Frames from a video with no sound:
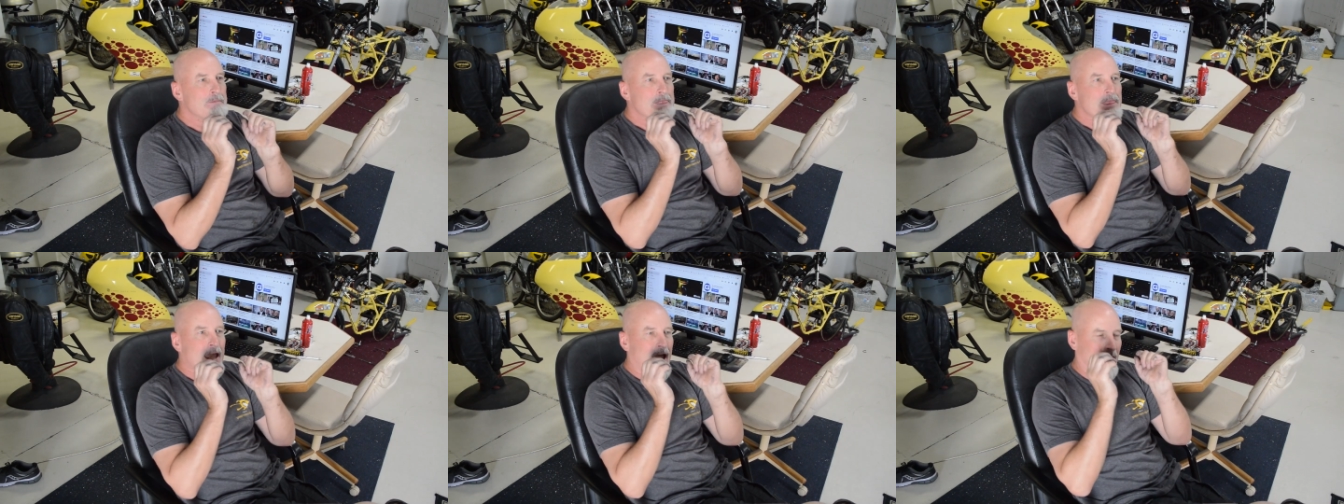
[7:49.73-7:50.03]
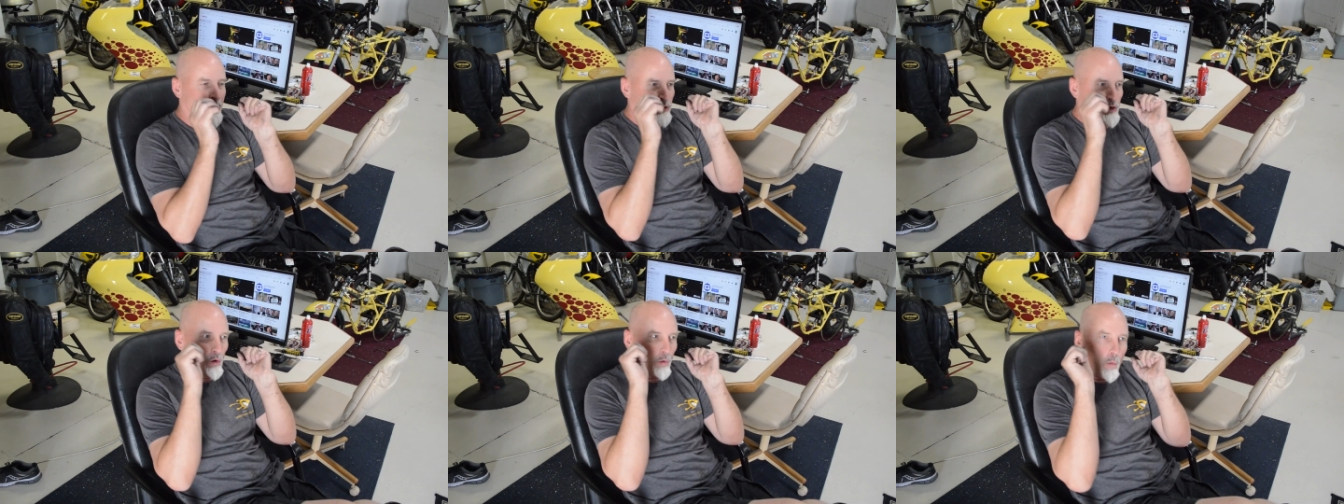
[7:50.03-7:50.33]

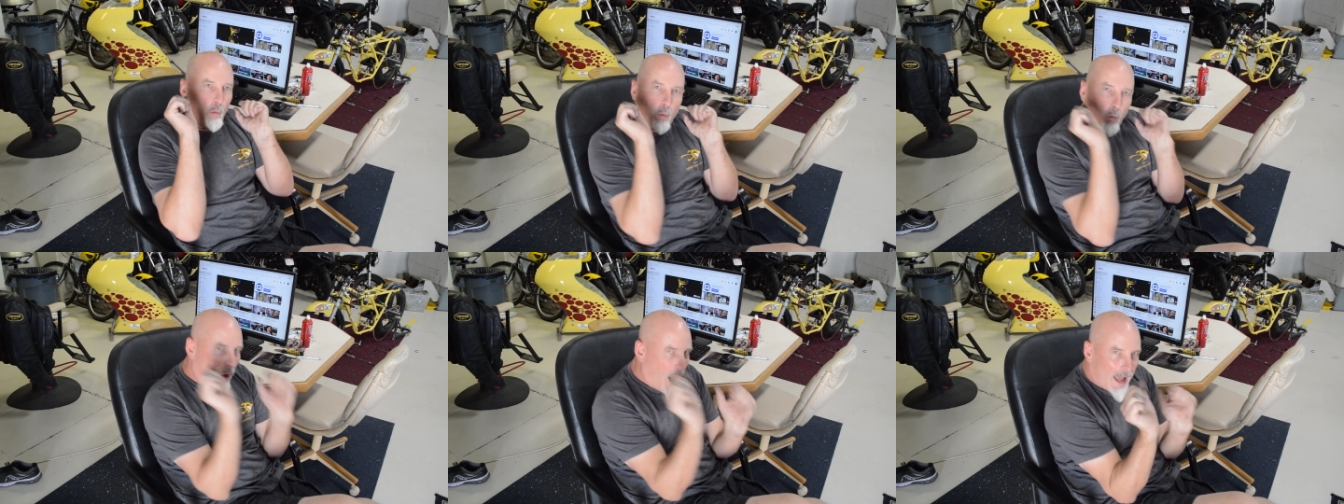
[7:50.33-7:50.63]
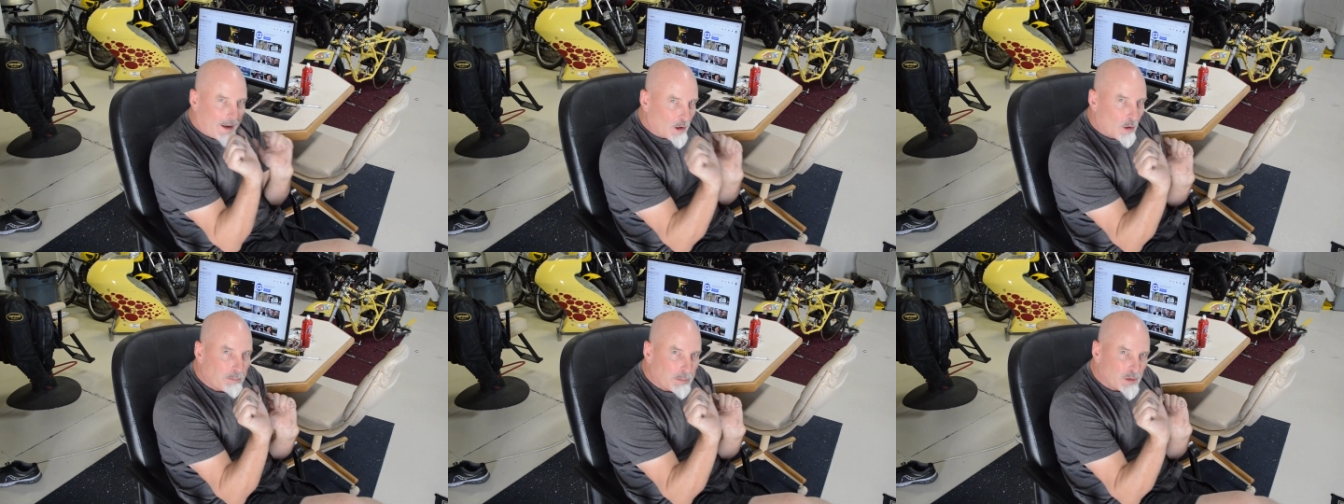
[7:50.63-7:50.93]
and you're
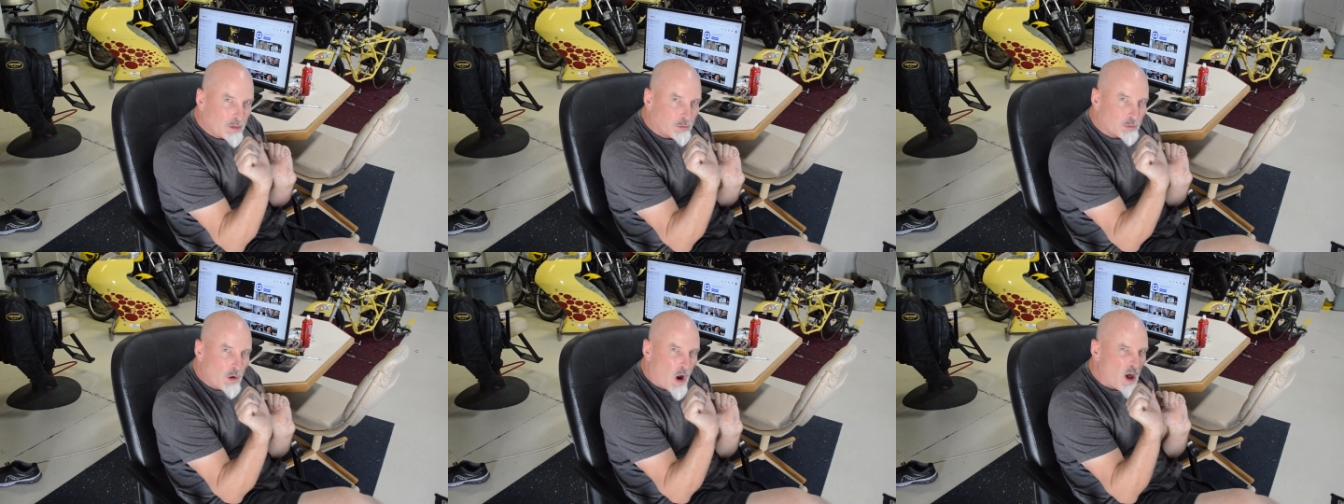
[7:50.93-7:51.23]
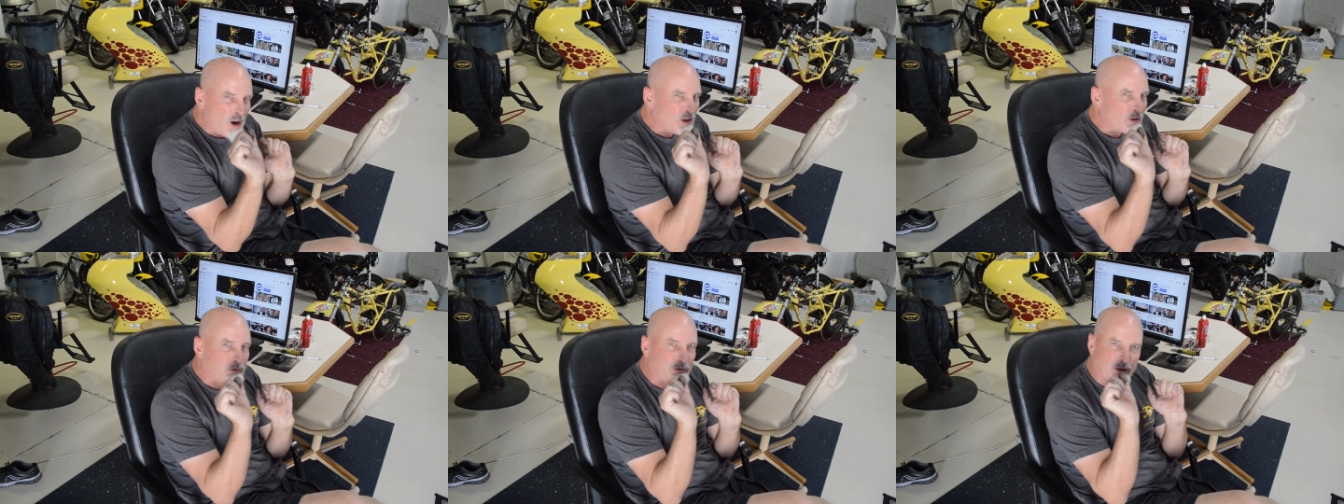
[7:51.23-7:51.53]
wide open
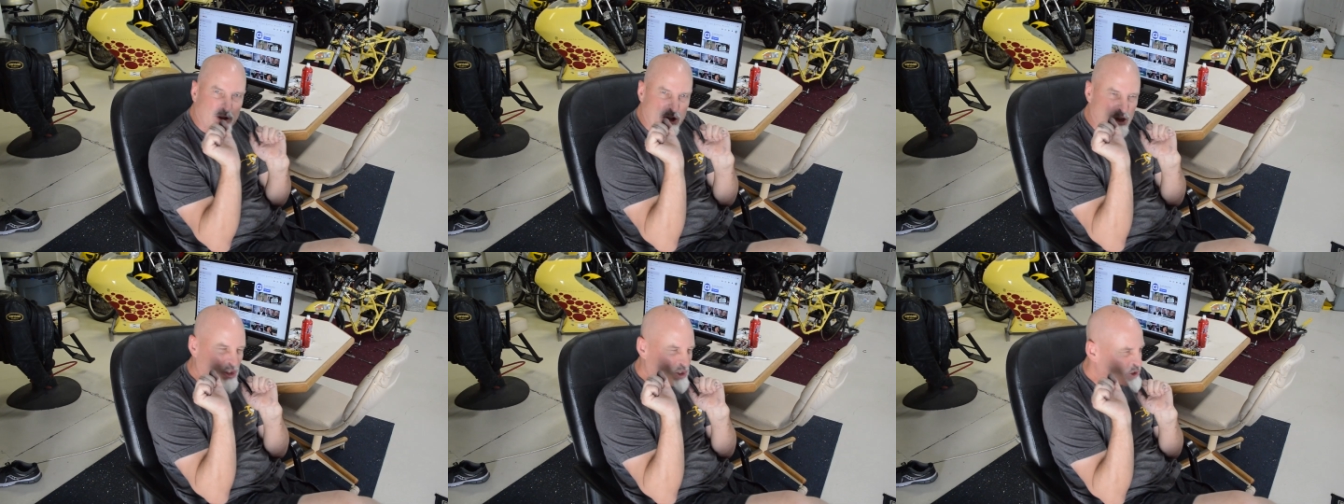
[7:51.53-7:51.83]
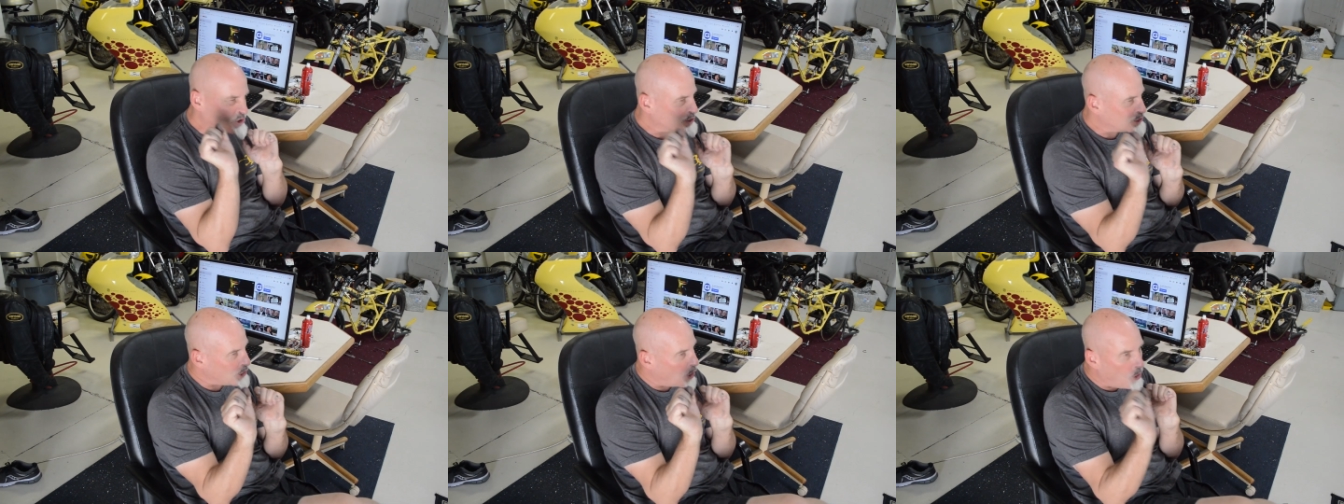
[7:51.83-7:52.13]
throttle for
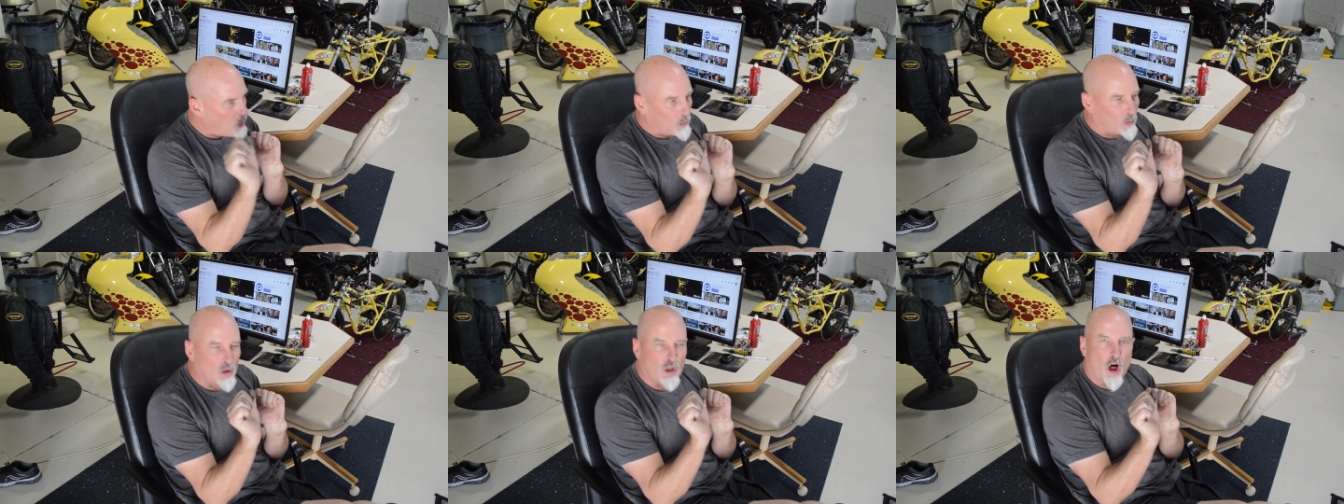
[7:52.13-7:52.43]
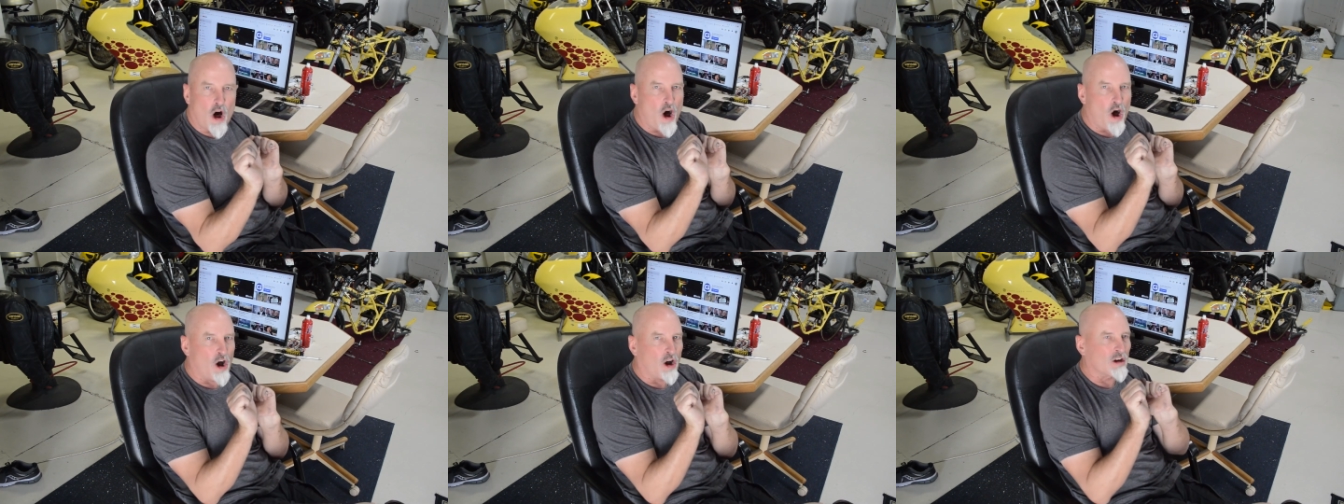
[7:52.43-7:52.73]
so
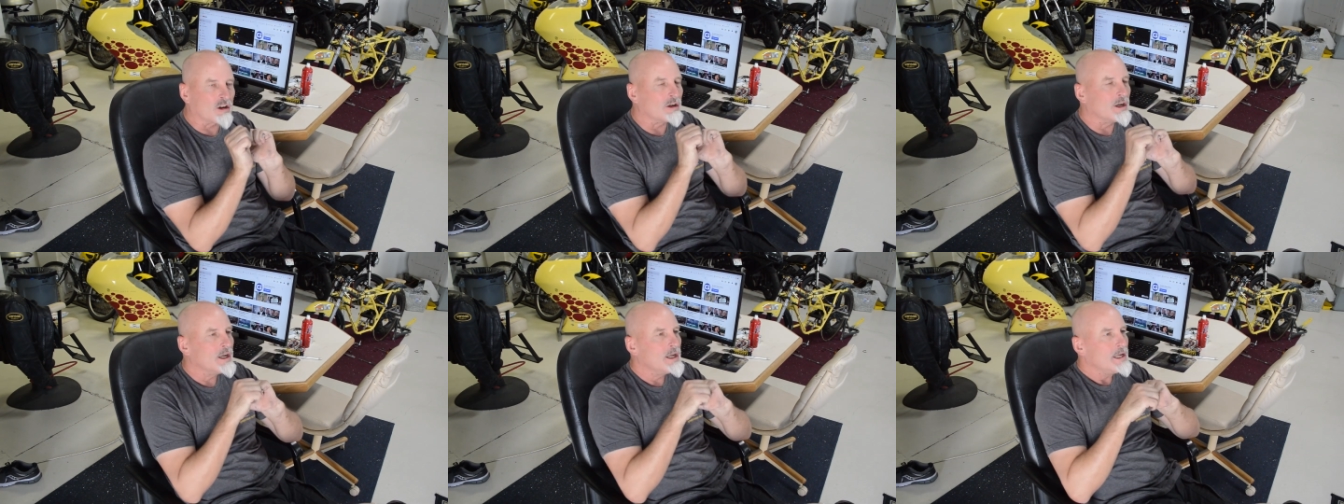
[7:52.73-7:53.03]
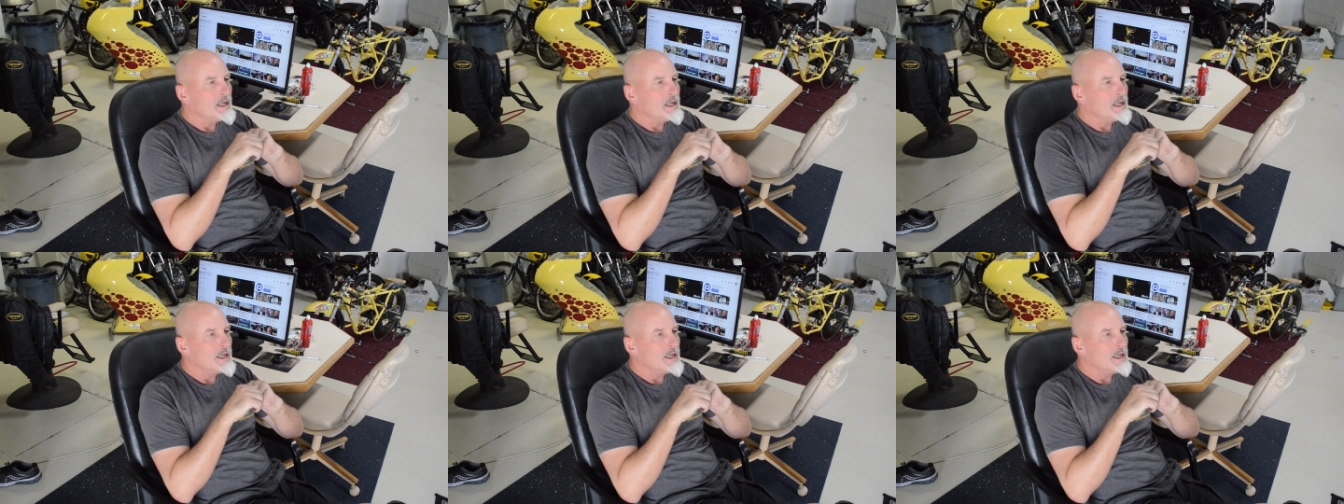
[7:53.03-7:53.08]
long,